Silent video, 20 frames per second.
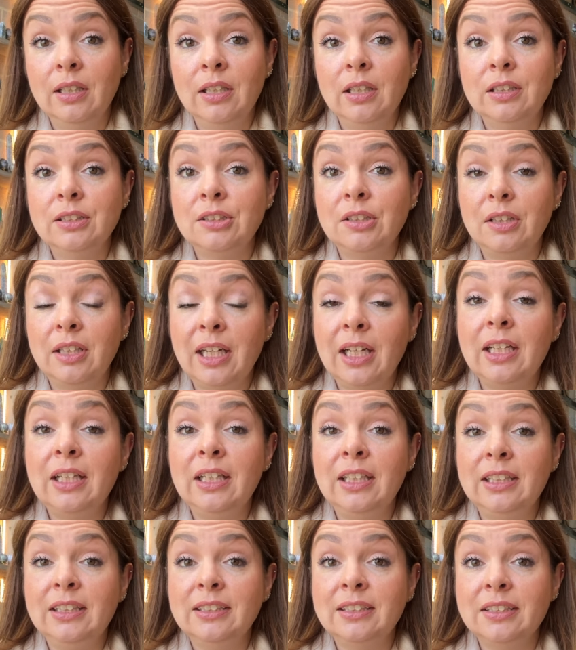So that
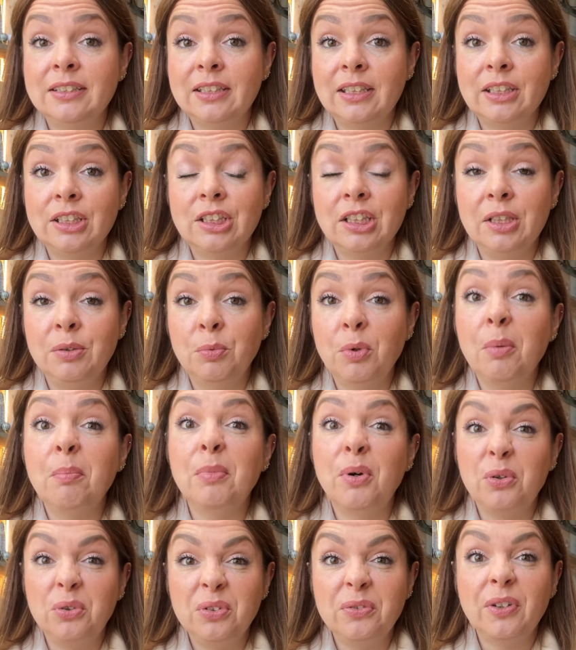is essentially what
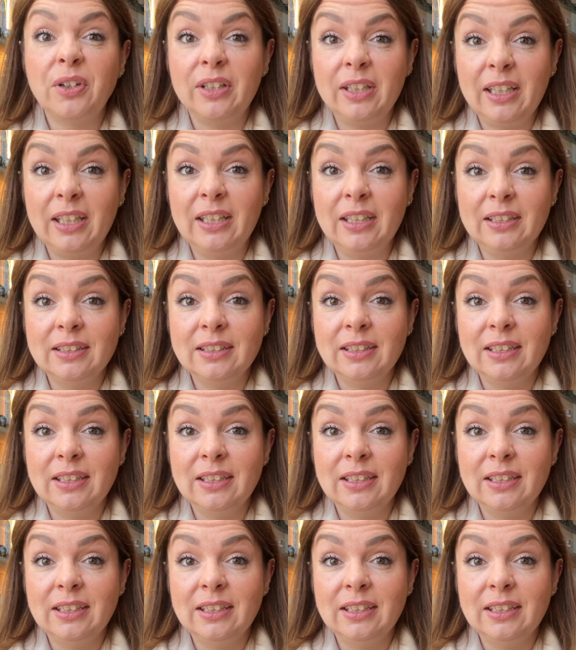Moldavite is.